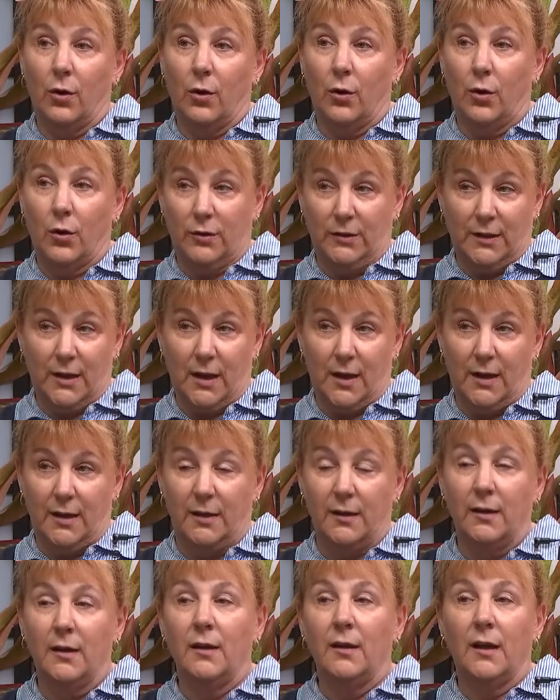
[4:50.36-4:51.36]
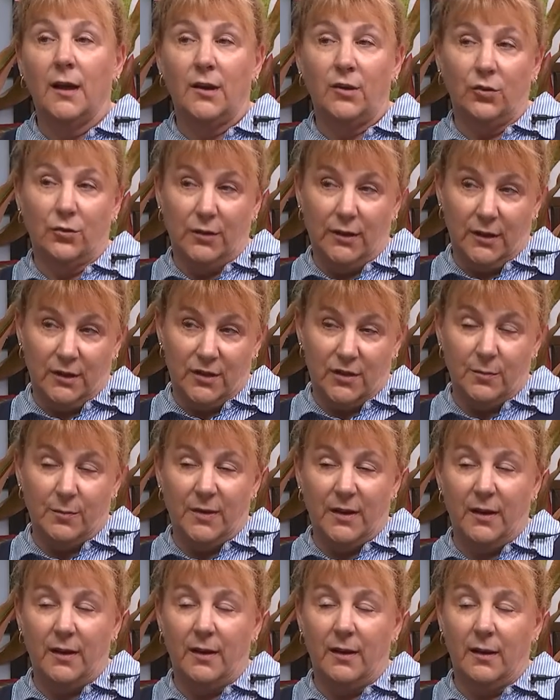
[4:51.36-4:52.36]
online, and you'll need to
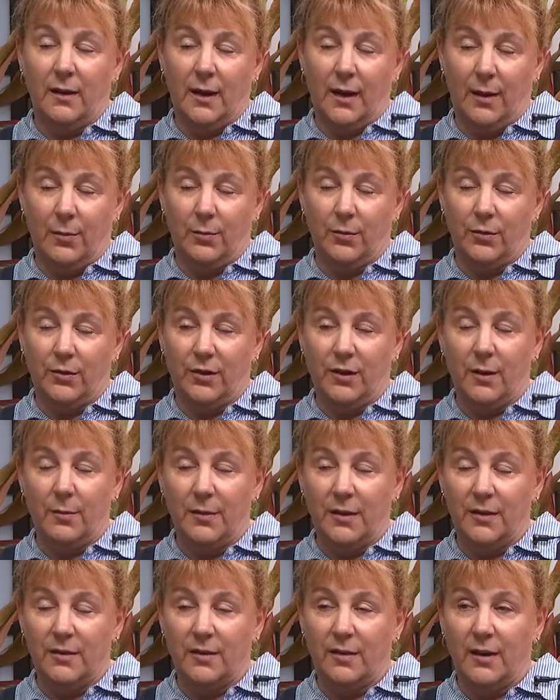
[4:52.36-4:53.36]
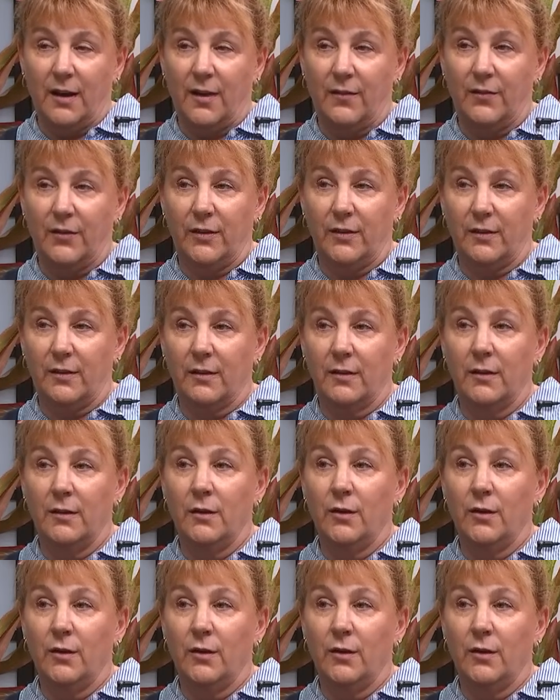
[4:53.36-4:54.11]
be able to come into the office